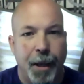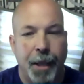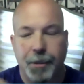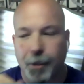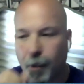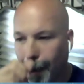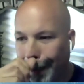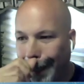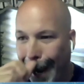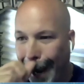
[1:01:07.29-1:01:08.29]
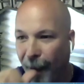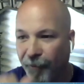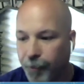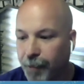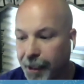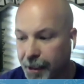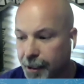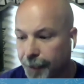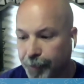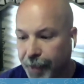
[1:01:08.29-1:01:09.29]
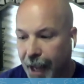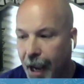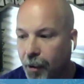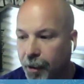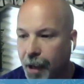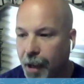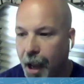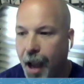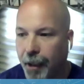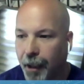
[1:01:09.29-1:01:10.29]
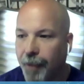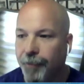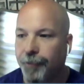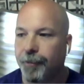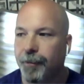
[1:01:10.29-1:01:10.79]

And so now for me, it's how I love